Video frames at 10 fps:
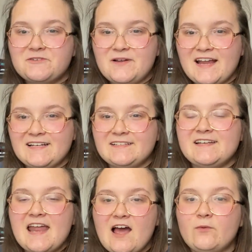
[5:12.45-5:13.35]
Great,
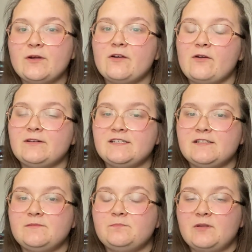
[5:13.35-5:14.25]
now we're going
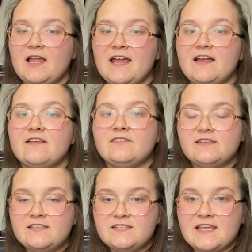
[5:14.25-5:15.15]
to play
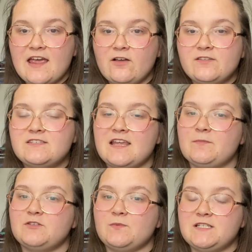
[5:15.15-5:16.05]
this scale the same
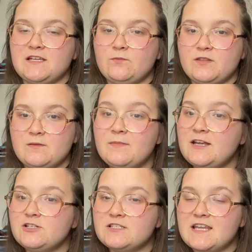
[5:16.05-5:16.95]
as we did with the
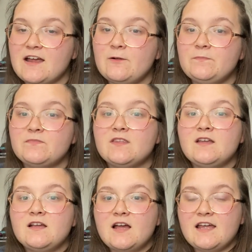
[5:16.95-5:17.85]
major scale,
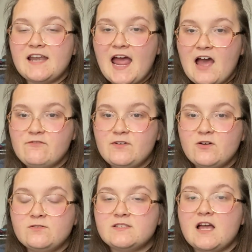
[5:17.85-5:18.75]
in half
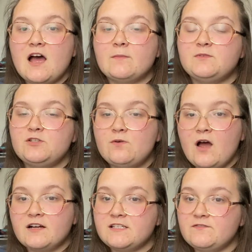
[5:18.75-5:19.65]
notes, up 2
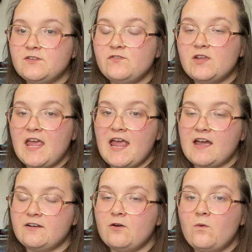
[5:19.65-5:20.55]
octaves if you
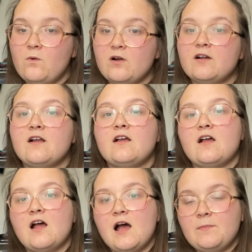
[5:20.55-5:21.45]
can, or
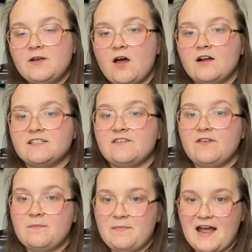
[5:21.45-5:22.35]
up an octave
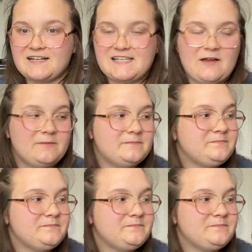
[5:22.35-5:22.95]
and back down.